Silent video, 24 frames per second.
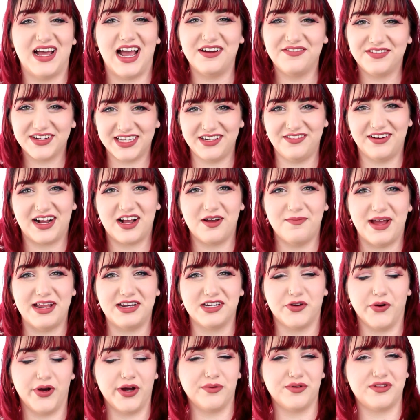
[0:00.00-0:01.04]
I really
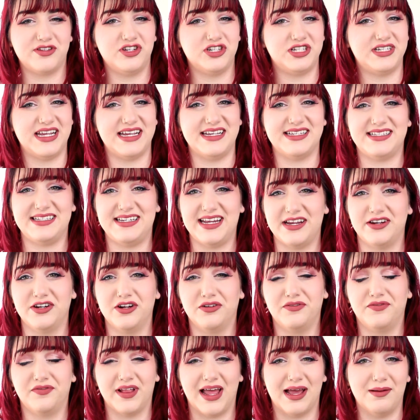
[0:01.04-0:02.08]
recommend going with just a
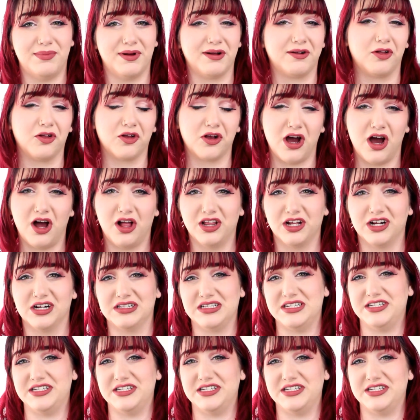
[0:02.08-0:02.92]
standard flat buckle collar.